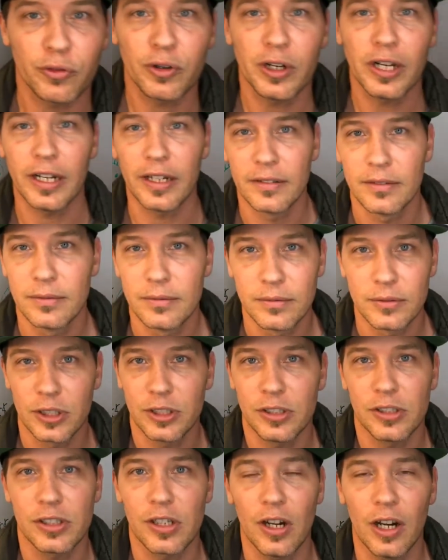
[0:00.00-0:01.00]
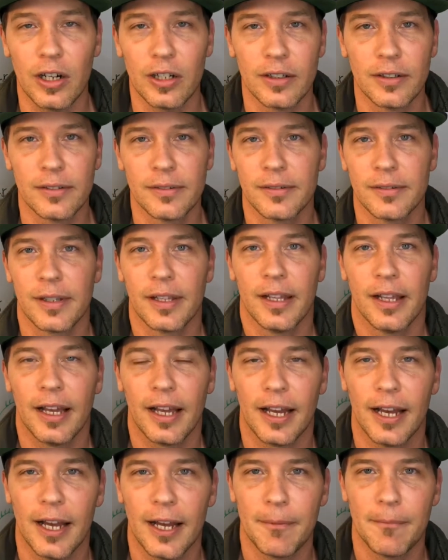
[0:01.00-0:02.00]
free. So just call.
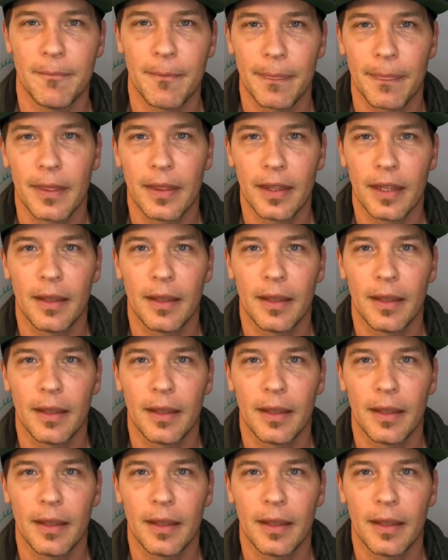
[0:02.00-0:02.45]
Um,